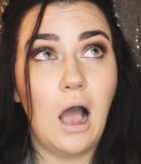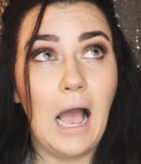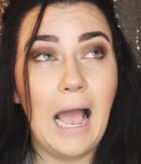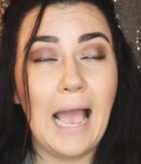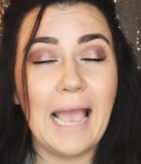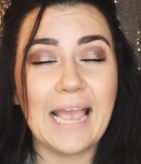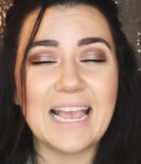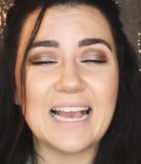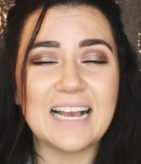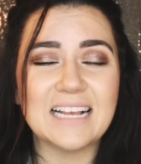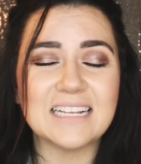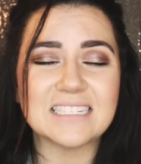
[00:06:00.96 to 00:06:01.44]

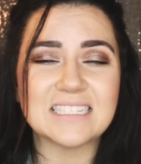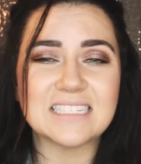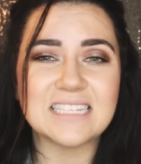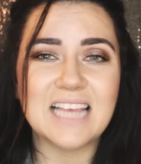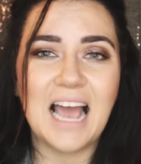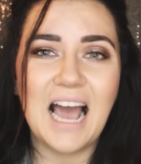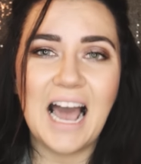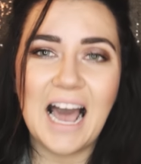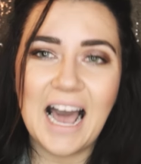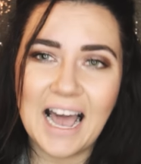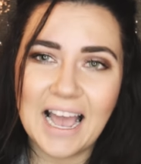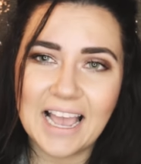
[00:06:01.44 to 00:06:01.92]
I got
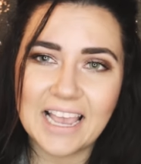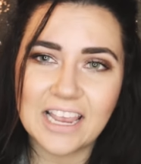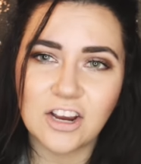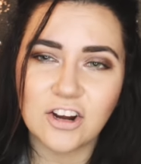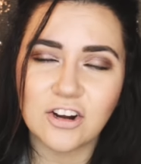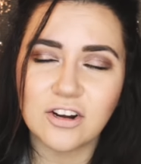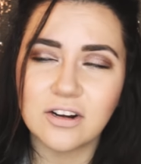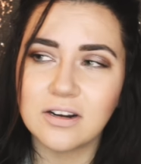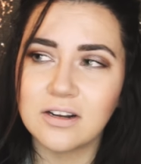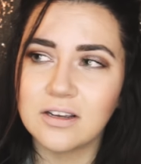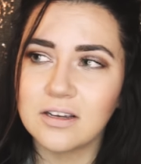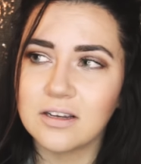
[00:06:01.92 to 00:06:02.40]

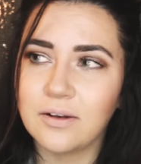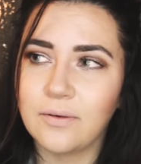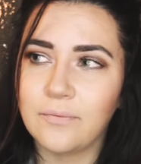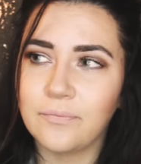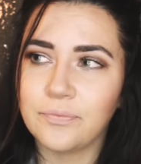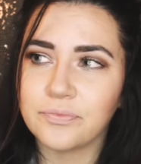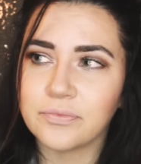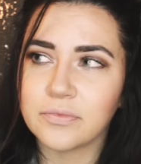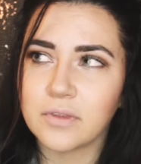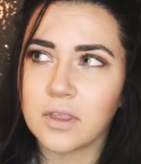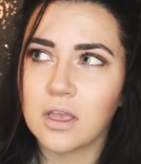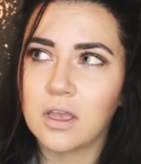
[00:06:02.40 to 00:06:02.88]
tired
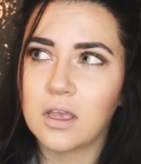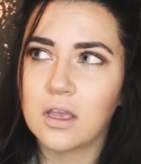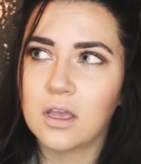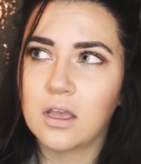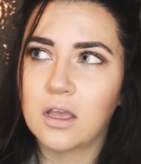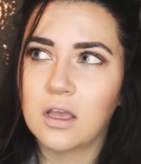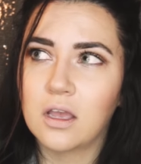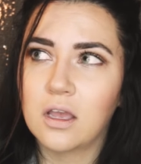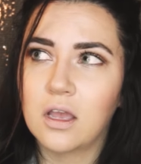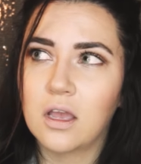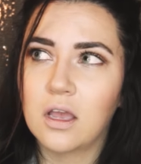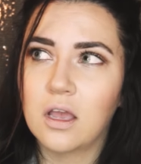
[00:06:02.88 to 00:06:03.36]

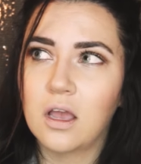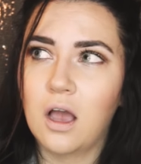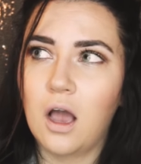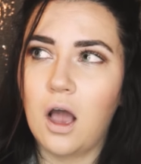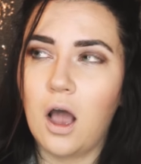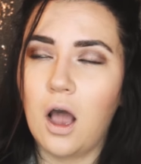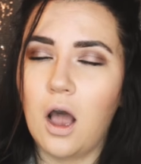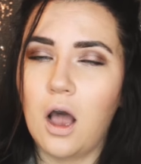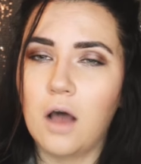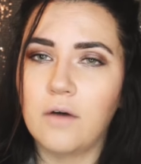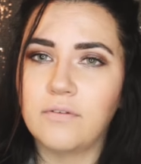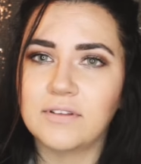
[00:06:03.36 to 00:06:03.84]

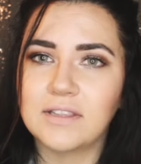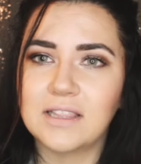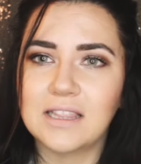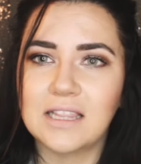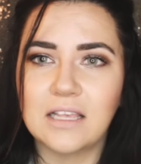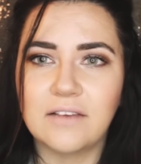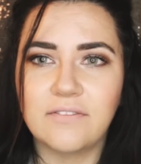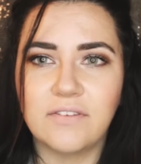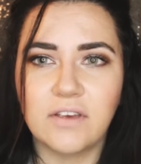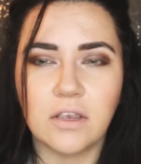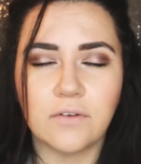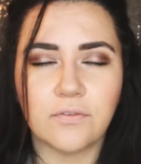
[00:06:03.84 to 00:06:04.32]
of
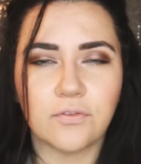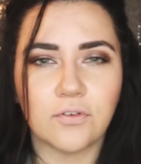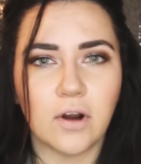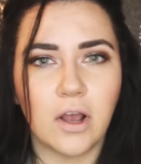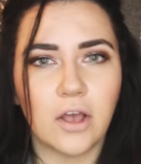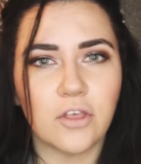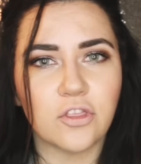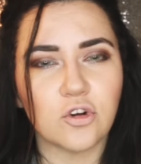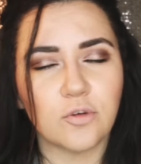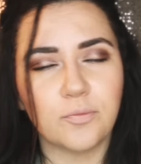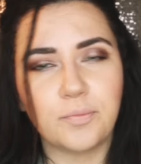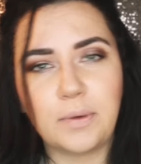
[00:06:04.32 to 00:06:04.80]
living for
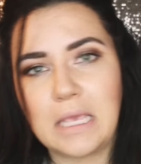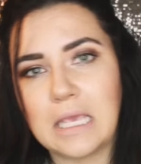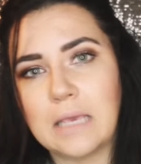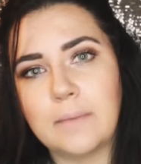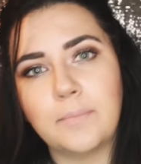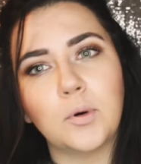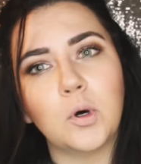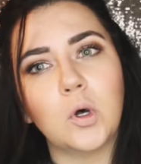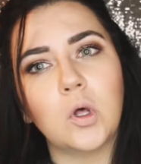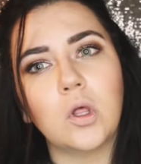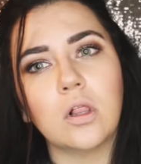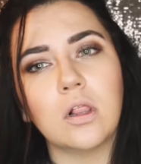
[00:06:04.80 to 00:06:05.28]
other
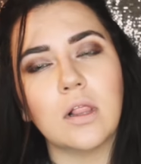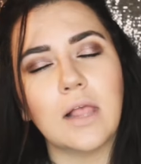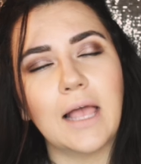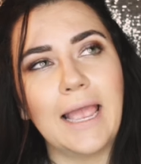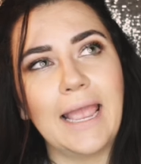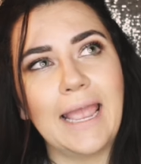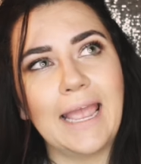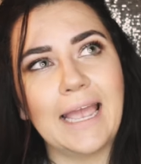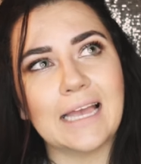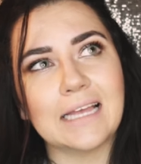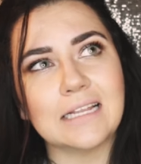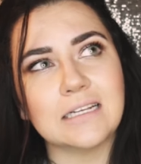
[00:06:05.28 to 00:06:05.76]
people.
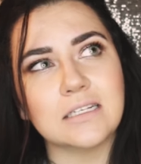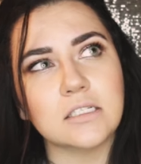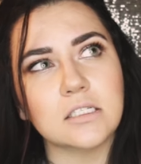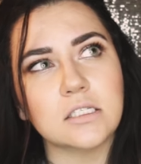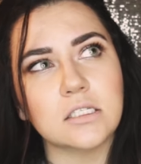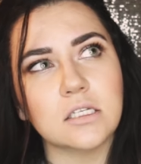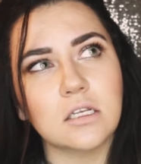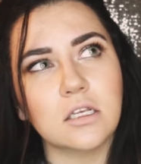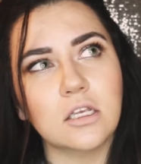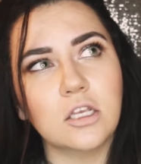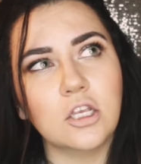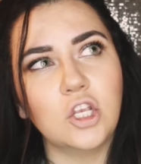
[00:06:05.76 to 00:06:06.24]

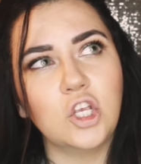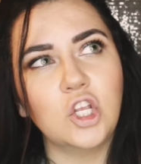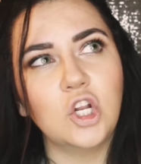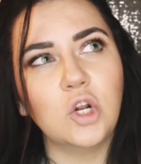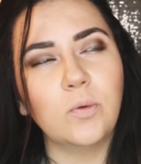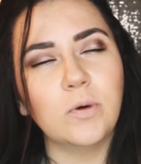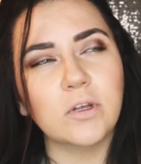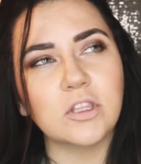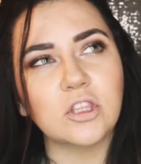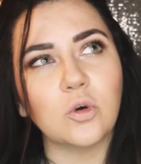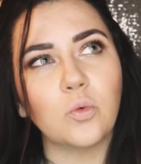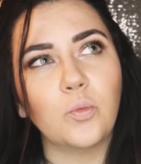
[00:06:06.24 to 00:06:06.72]
And you
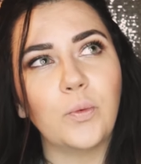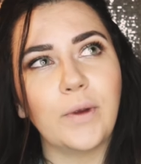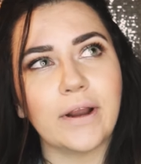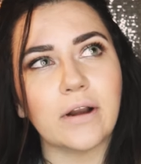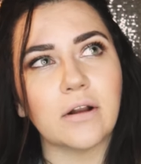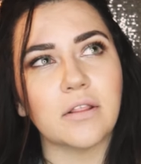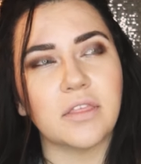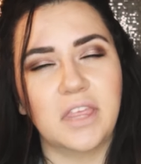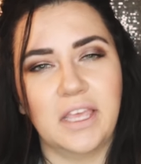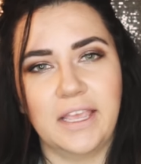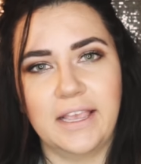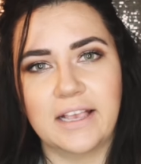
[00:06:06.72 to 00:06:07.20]
know what the
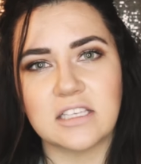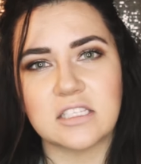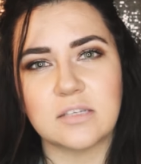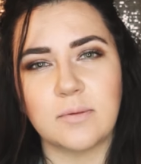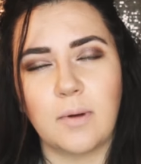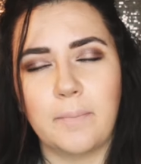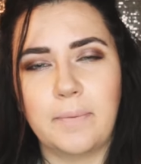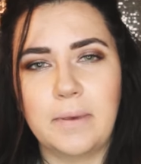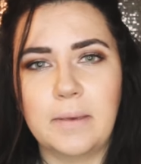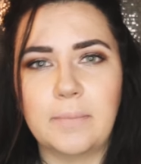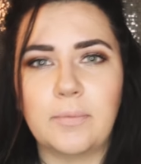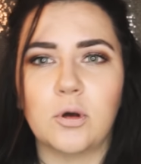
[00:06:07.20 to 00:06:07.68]
weird thing is
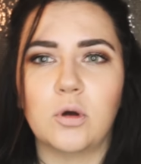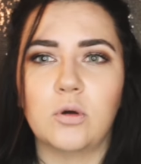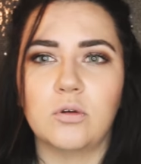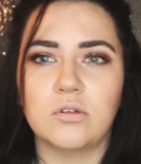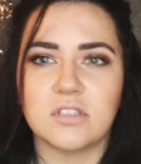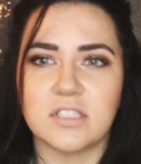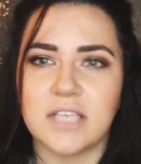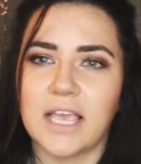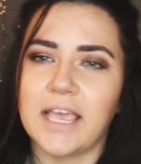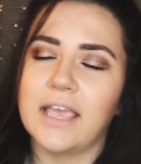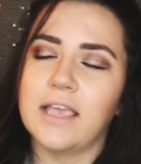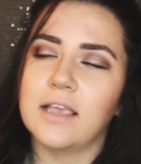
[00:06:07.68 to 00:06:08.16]
about people who
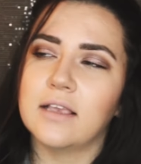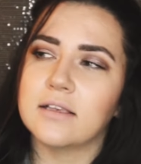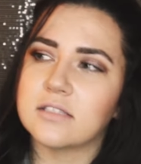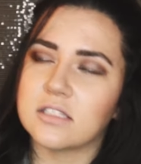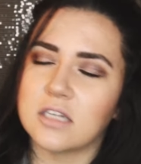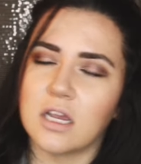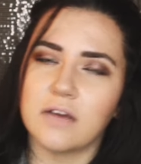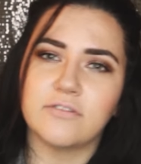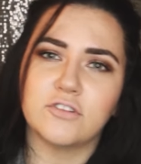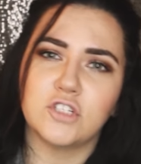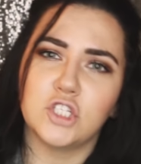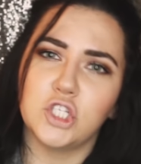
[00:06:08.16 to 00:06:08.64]
say
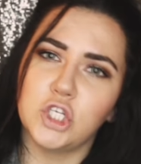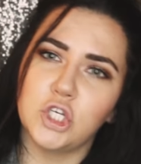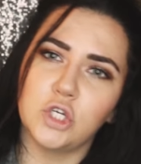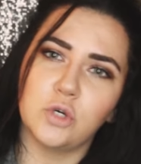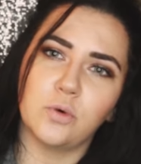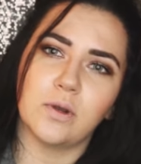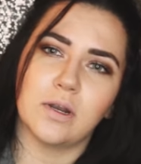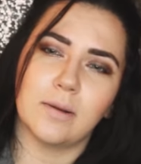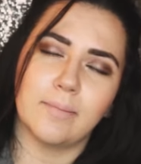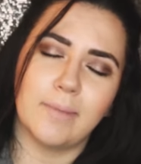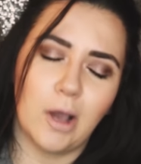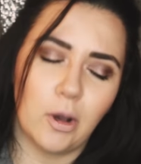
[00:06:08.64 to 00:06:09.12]
stuff to
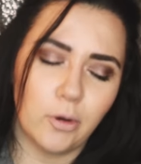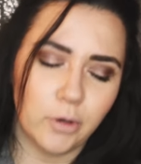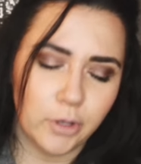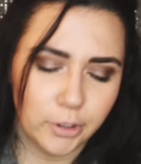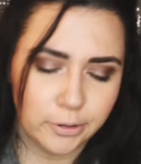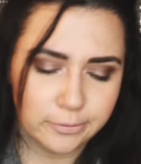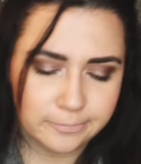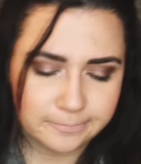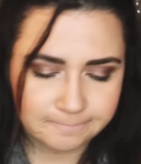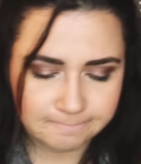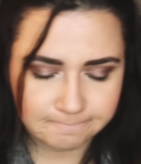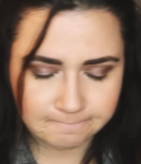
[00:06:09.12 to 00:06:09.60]
you and about
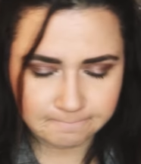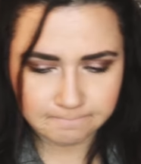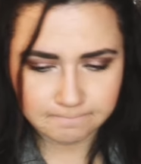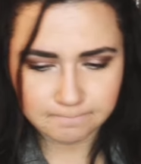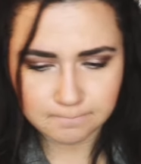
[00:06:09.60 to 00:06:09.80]
you?